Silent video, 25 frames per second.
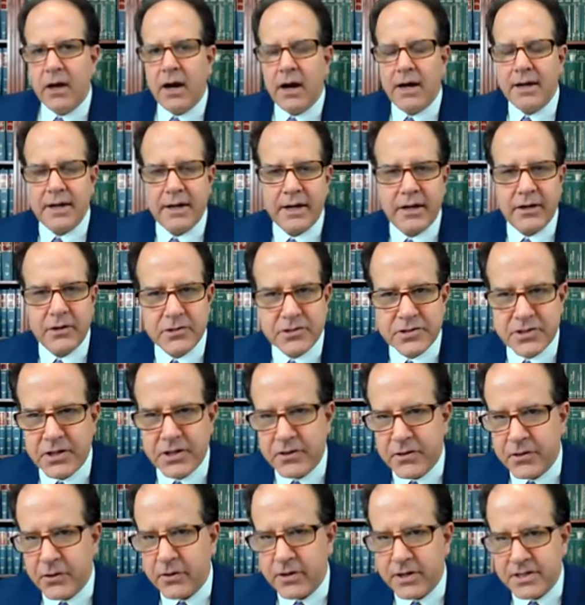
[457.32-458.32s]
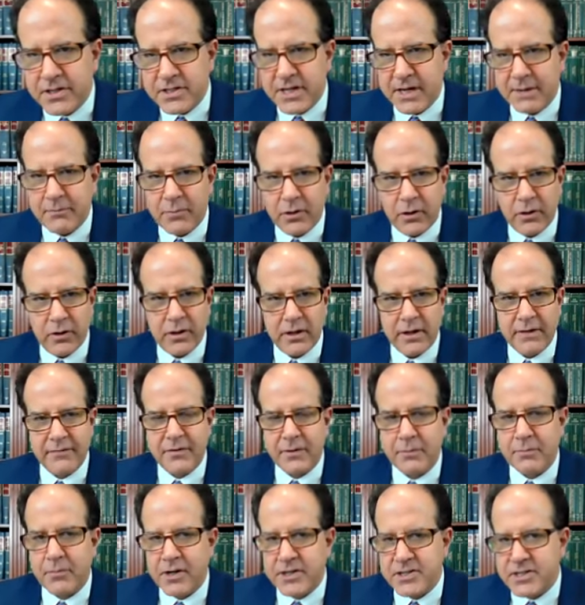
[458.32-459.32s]
uh, here's the third example. If
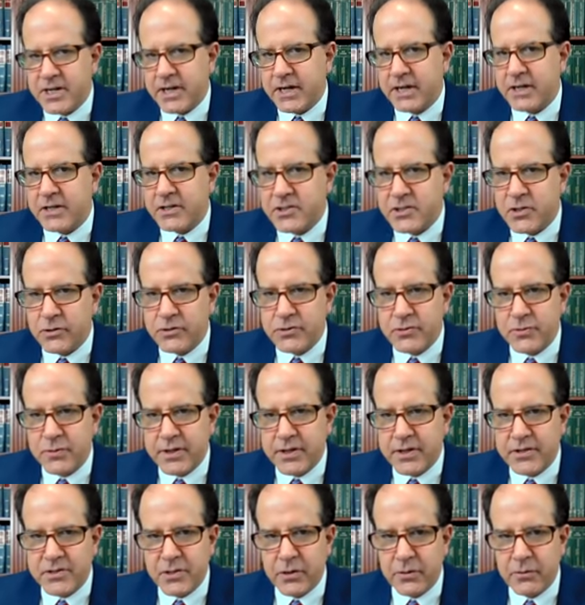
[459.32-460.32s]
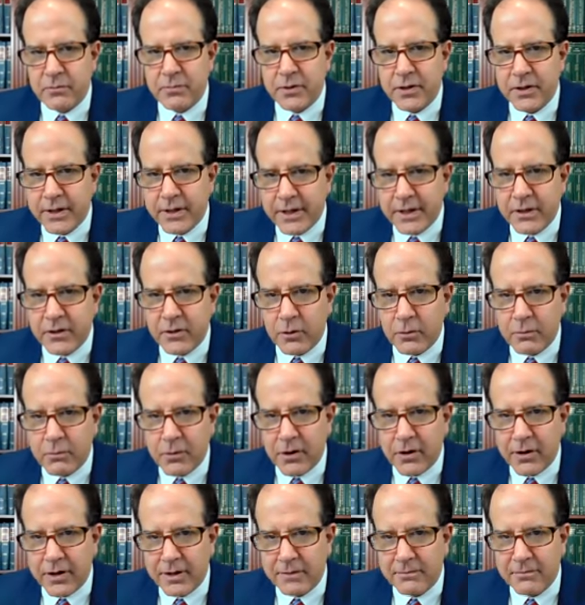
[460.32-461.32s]
the president consults with his own political
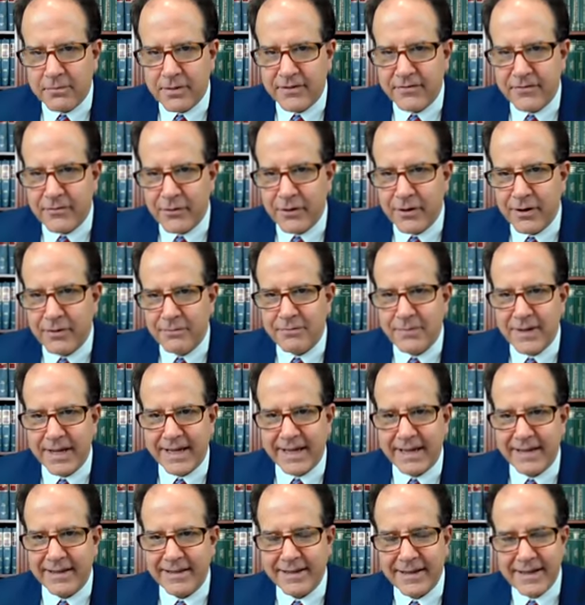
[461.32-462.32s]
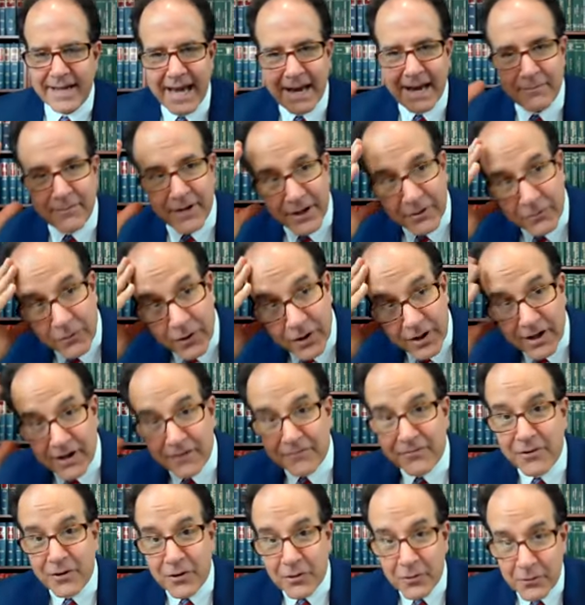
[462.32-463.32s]
party before picking the cabinet, well,
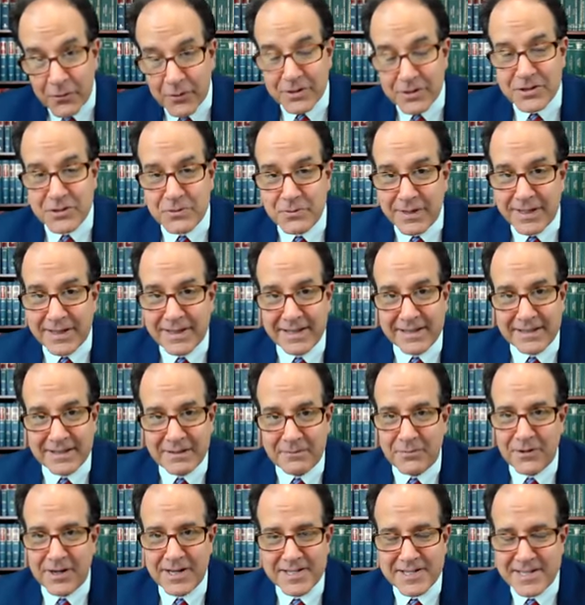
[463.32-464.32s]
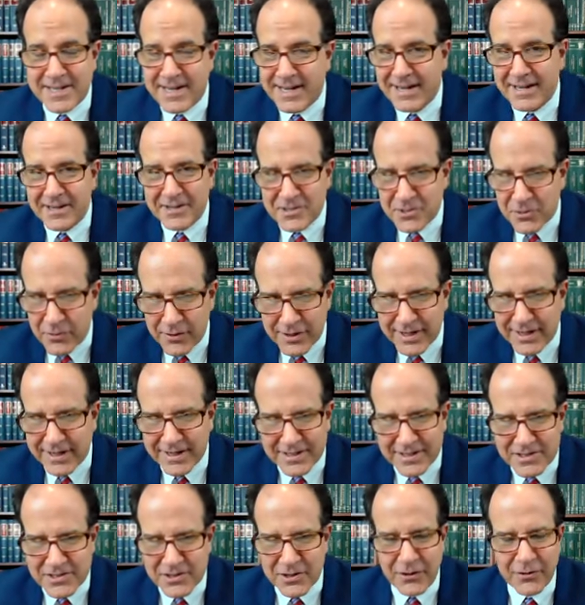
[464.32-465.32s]
of course, we think the president is going to
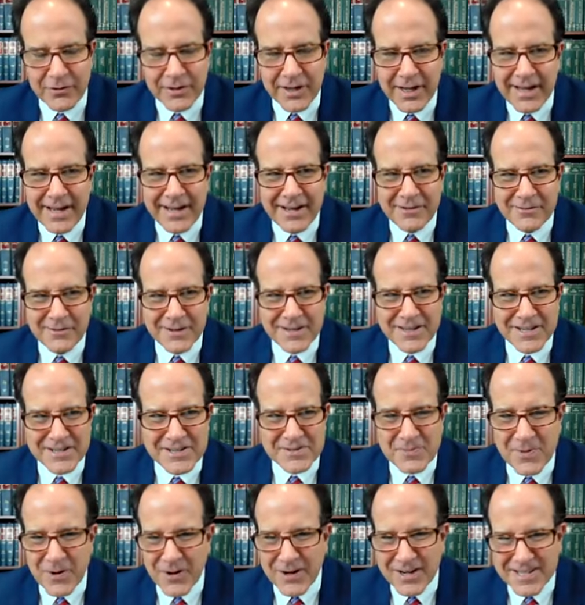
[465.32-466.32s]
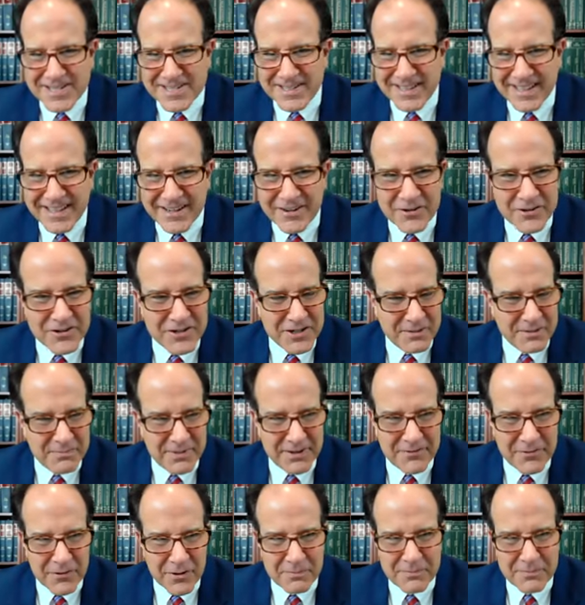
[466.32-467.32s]
consult with his party's leadership
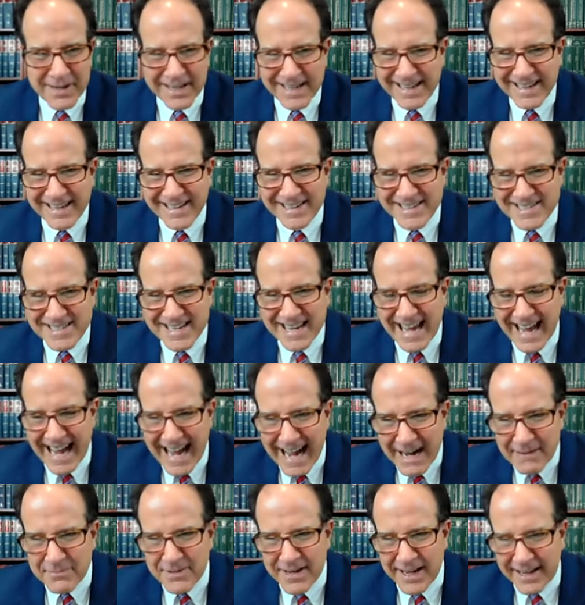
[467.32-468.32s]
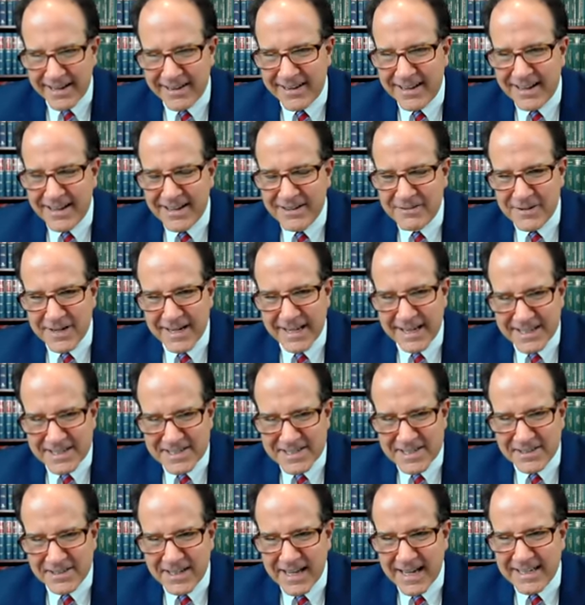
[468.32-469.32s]
before picking his cabinet when he
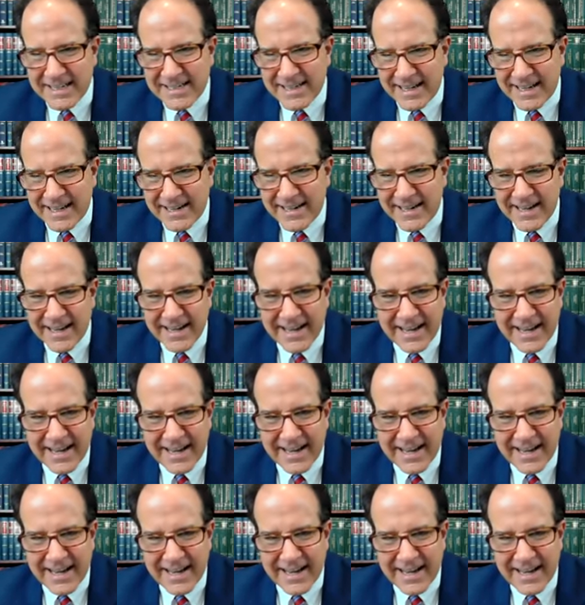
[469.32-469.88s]
gets elected.